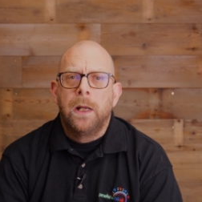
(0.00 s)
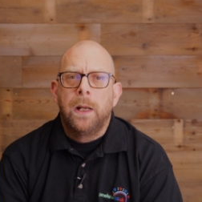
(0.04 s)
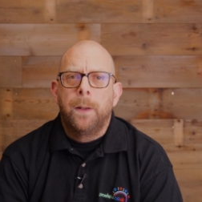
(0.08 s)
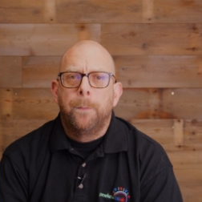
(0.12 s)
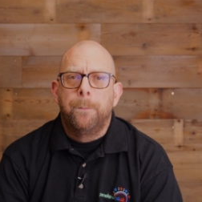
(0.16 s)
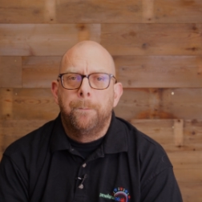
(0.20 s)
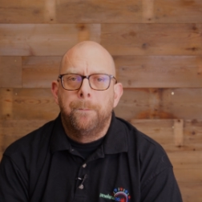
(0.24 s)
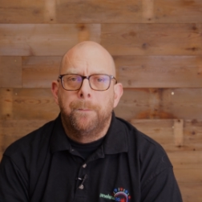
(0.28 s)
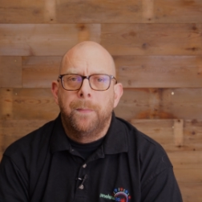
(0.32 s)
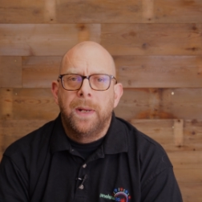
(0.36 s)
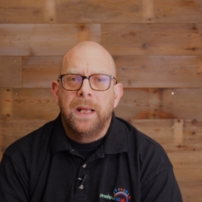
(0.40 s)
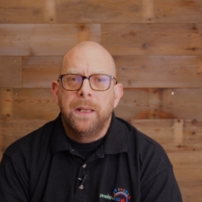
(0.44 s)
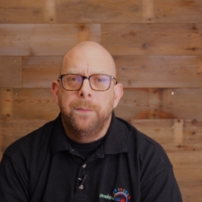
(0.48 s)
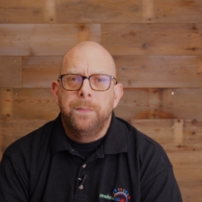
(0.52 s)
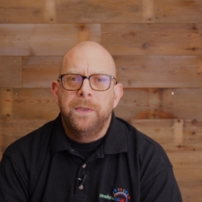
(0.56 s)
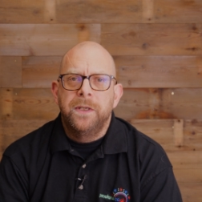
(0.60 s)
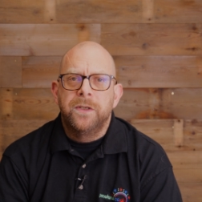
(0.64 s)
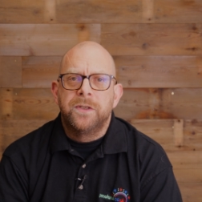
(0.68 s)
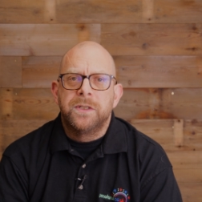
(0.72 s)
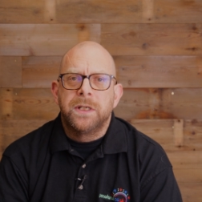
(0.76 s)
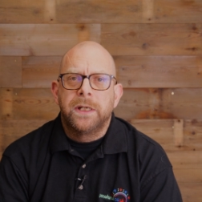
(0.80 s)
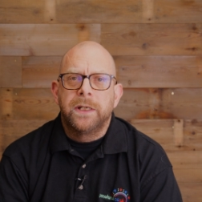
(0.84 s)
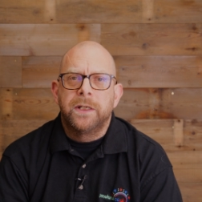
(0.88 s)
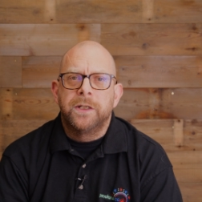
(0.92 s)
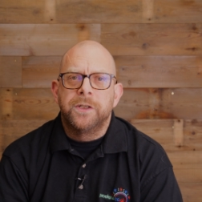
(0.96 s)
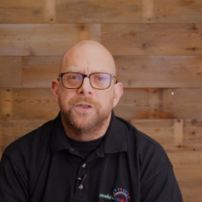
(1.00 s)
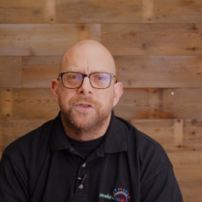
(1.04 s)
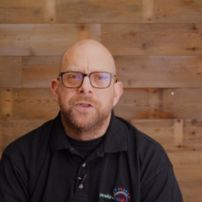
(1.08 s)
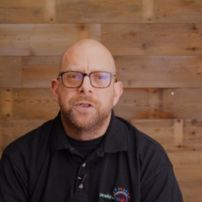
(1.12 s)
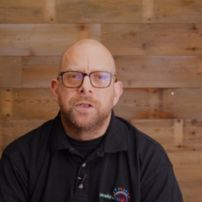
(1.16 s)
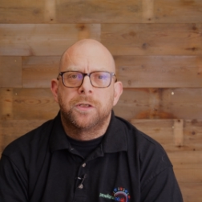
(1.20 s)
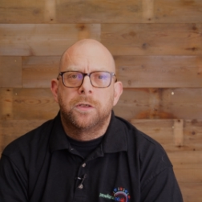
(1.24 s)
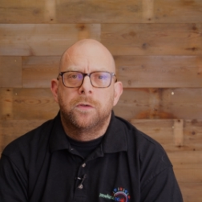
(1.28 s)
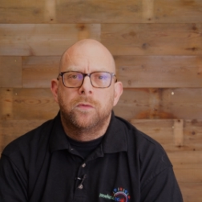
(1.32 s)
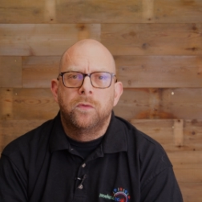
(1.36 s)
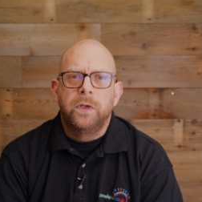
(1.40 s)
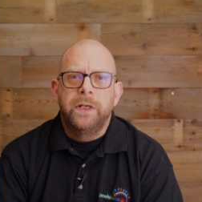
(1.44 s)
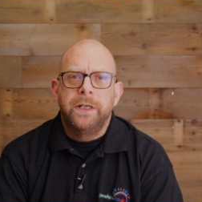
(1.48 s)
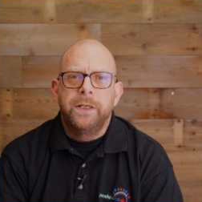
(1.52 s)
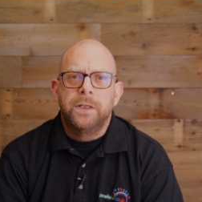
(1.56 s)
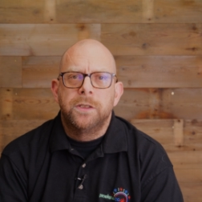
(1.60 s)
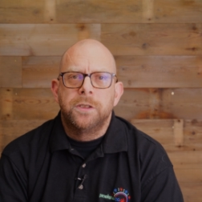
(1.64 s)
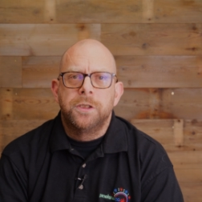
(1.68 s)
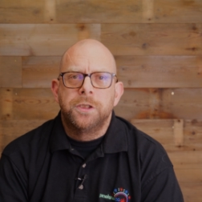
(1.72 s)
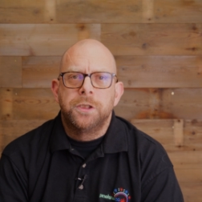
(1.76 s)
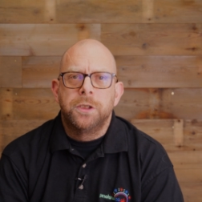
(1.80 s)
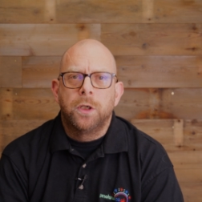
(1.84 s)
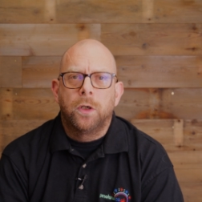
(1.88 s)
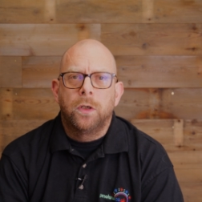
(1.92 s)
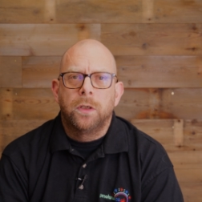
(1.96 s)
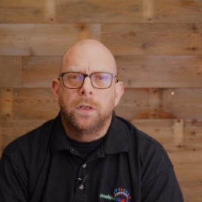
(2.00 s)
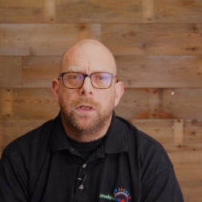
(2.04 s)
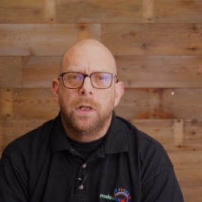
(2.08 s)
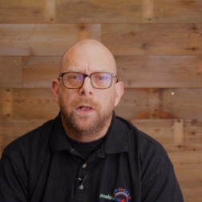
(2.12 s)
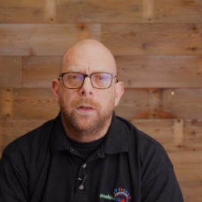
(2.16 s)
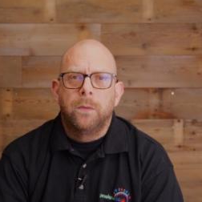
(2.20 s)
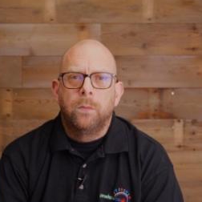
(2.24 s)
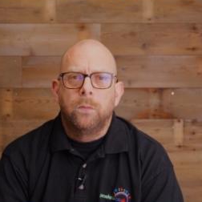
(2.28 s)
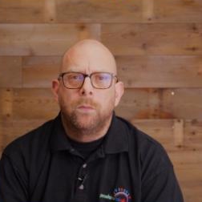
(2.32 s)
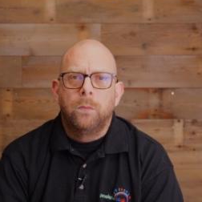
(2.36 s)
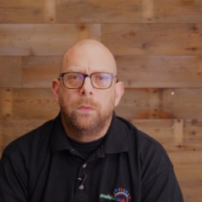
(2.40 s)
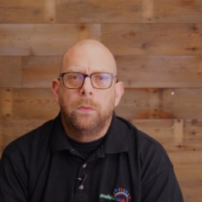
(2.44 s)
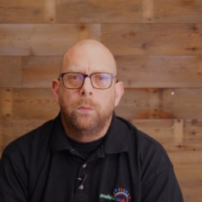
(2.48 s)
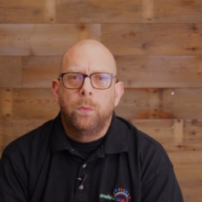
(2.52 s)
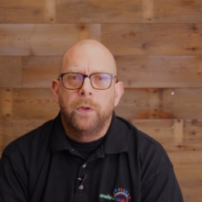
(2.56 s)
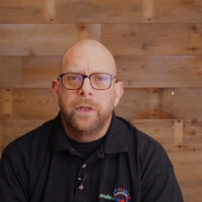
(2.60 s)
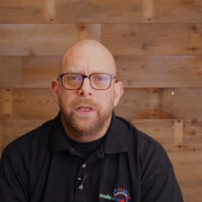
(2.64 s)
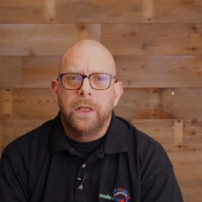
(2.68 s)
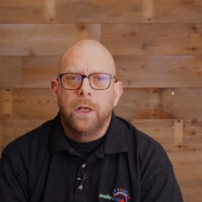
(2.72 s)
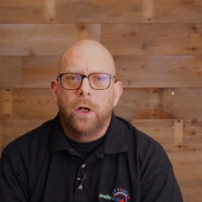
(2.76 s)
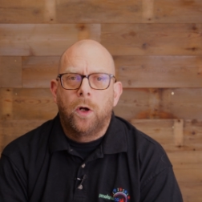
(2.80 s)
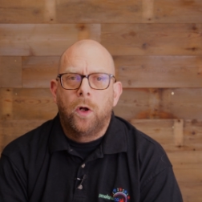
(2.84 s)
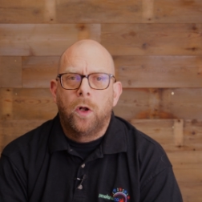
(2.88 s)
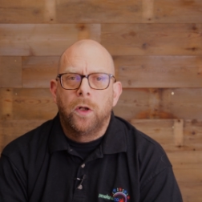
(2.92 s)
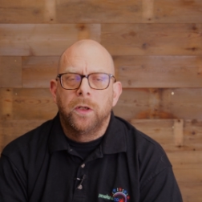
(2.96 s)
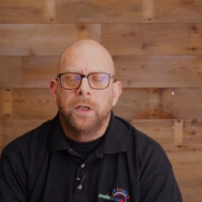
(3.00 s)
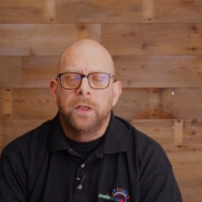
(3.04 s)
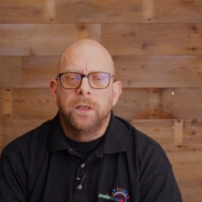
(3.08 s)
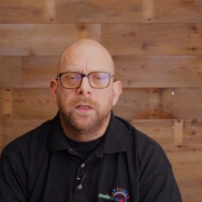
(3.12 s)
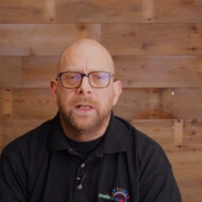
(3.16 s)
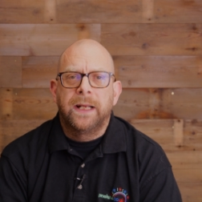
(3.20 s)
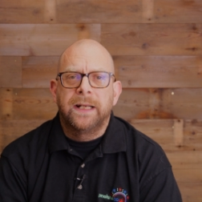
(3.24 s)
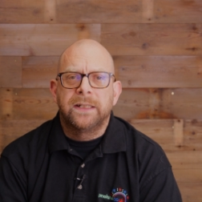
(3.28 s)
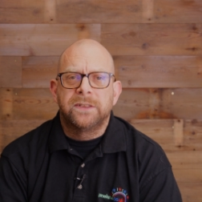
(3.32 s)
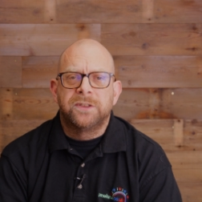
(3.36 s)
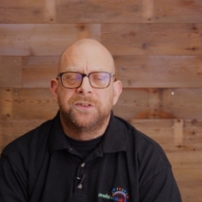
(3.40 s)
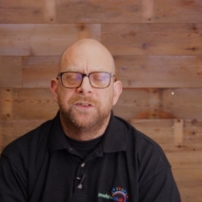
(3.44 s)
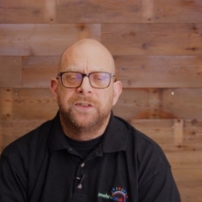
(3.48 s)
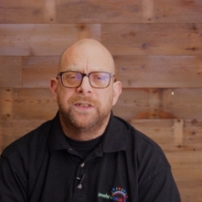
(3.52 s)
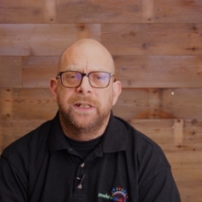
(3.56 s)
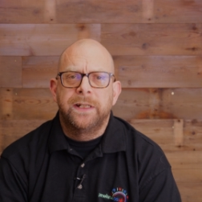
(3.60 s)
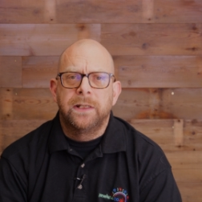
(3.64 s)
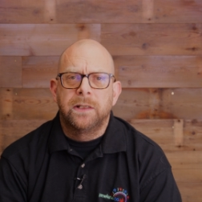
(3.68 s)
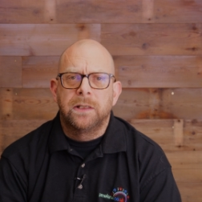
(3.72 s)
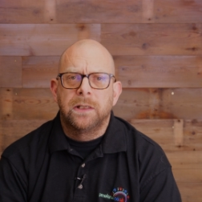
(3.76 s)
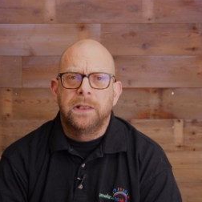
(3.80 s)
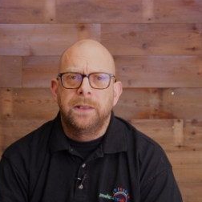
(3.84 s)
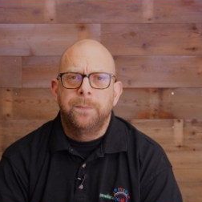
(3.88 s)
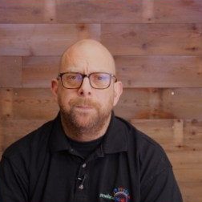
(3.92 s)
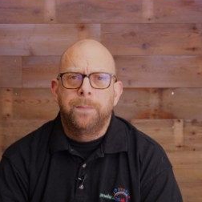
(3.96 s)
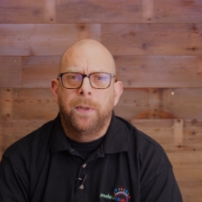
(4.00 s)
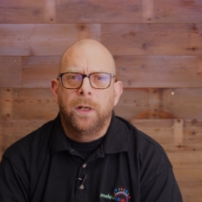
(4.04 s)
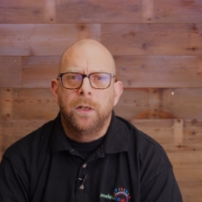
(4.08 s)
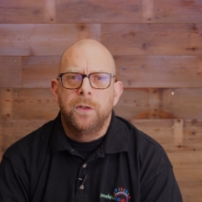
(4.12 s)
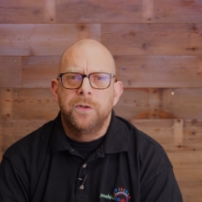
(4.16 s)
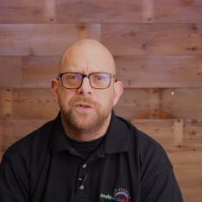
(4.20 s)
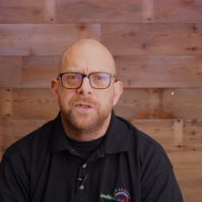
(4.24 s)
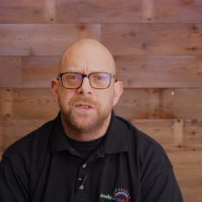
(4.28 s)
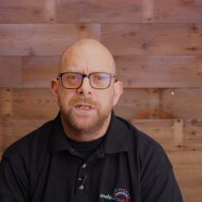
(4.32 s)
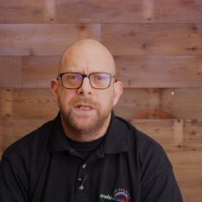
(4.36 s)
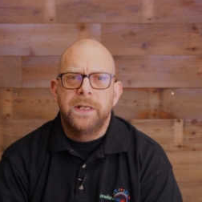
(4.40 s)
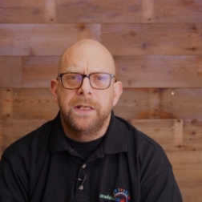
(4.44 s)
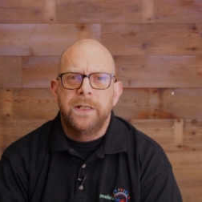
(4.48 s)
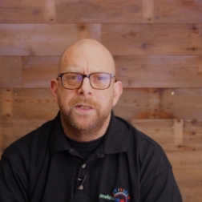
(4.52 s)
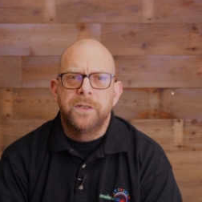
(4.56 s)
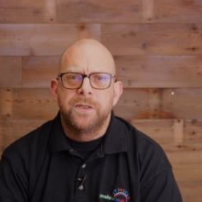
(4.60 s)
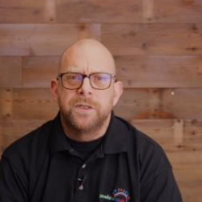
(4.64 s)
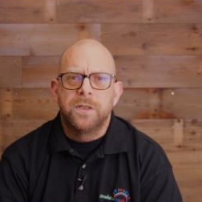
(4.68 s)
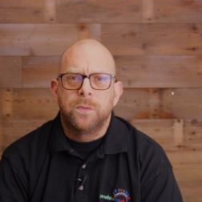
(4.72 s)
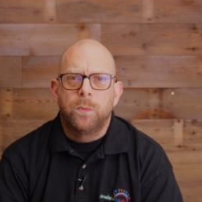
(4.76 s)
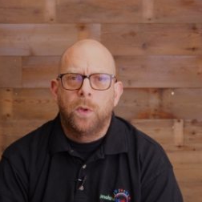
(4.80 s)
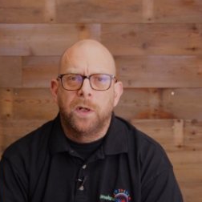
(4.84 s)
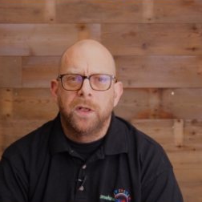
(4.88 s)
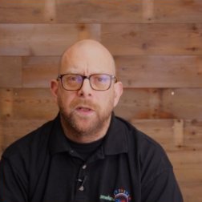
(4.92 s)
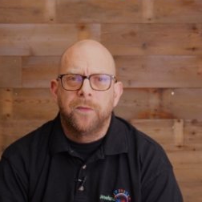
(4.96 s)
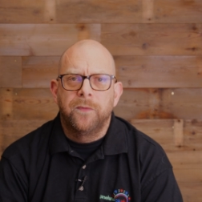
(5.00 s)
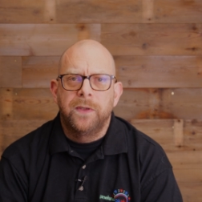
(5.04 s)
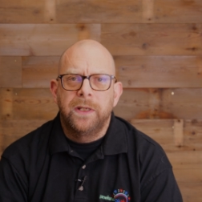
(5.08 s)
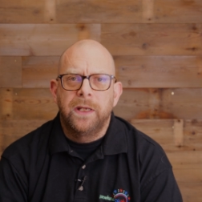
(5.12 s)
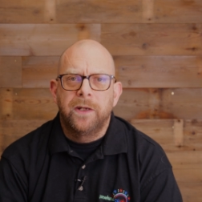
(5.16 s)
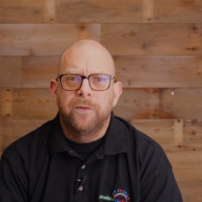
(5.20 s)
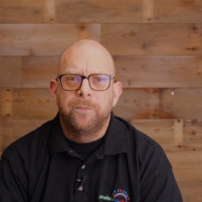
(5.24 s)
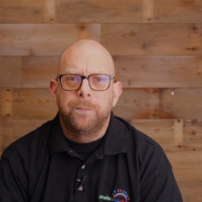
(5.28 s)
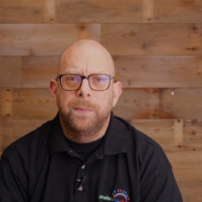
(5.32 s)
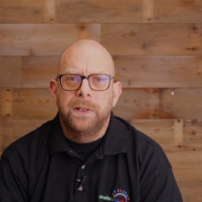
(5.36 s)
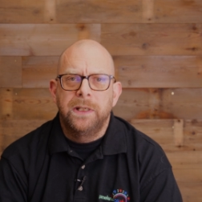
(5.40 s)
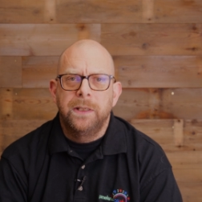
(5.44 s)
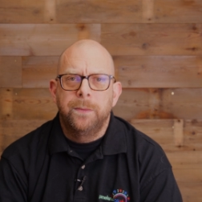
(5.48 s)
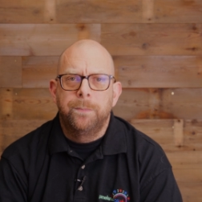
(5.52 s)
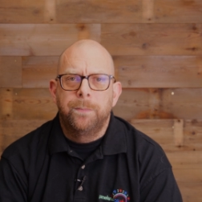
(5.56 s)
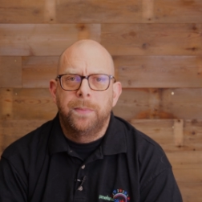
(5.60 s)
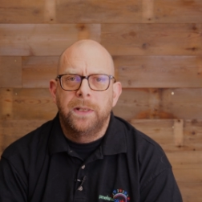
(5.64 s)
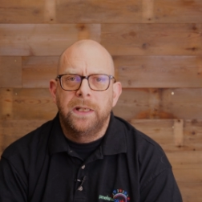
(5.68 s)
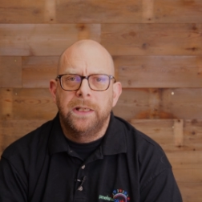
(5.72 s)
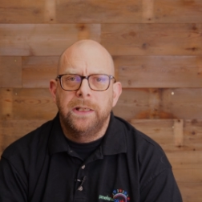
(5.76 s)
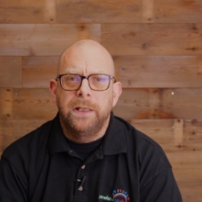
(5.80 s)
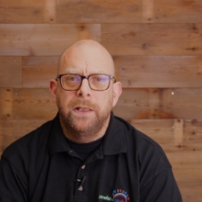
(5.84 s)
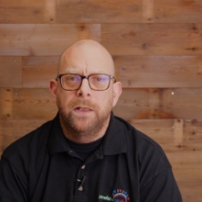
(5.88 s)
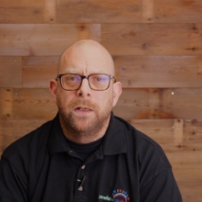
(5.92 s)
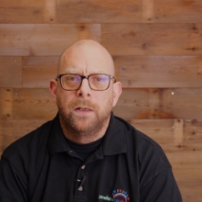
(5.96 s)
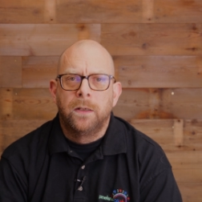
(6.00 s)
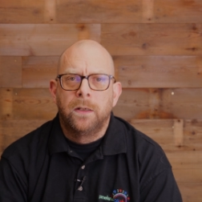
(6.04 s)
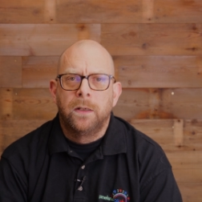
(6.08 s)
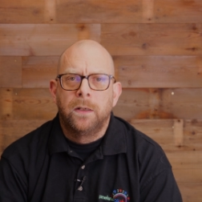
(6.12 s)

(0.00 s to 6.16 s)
maybe you take a screenshot with it on and accidentally post it into one of the FPP